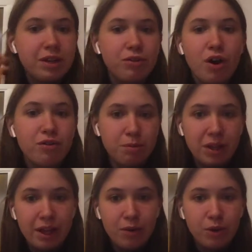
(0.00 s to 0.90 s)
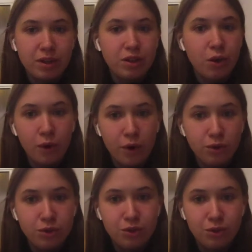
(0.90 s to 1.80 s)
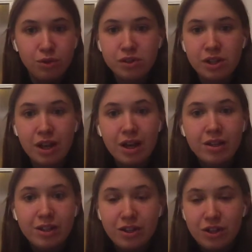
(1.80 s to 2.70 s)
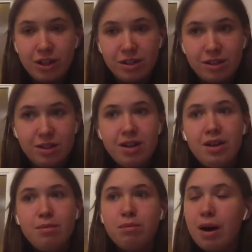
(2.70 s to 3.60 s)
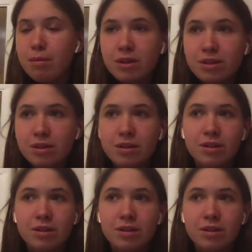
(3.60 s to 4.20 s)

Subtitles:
are familiar with no-code tools such as Bubble,